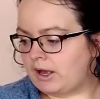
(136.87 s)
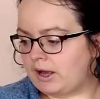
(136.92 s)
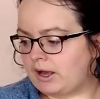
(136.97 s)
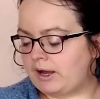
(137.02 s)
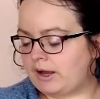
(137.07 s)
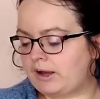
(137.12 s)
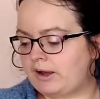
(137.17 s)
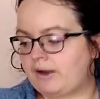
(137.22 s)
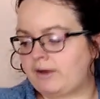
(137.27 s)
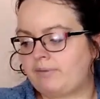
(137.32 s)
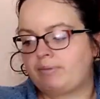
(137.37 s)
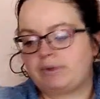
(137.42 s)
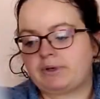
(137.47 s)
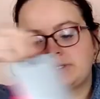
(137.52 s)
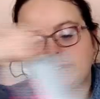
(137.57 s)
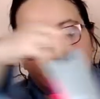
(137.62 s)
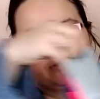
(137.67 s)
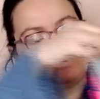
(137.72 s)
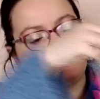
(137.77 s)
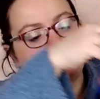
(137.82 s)
um,
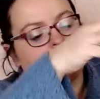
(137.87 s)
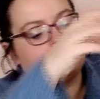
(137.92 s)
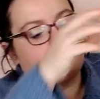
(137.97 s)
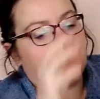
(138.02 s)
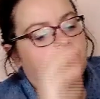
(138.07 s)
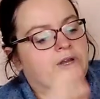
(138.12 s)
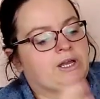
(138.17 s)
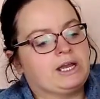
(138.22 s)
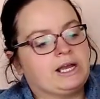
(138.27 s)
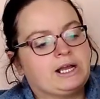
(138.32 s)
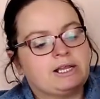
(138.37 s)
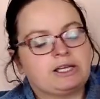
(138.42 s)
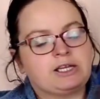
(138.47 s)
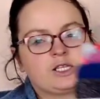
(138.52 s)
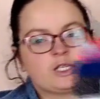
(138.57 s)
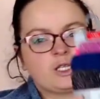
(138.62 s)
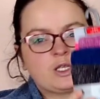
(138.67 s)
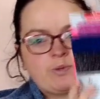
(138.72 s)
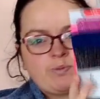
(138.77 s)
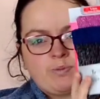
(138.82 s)
some really
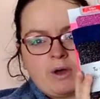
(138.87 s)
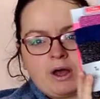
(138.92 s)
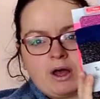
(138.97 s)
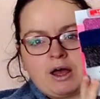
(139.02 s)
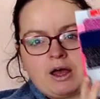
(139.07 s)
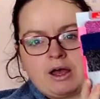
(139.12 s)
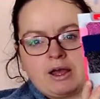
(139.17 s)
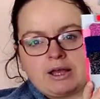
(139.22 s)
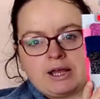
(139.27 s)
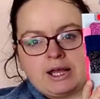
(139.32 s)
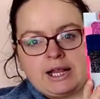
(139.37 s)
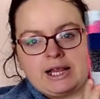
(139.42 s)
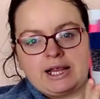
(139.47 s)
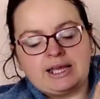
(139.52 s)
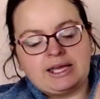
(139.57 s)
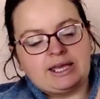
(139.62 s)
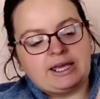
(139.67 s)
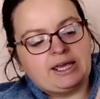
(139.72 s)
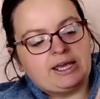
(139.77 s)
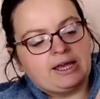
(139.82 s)

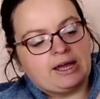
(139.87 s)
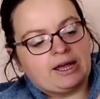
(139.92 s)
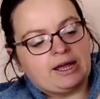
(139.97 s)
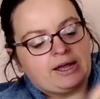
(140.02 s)
sparkly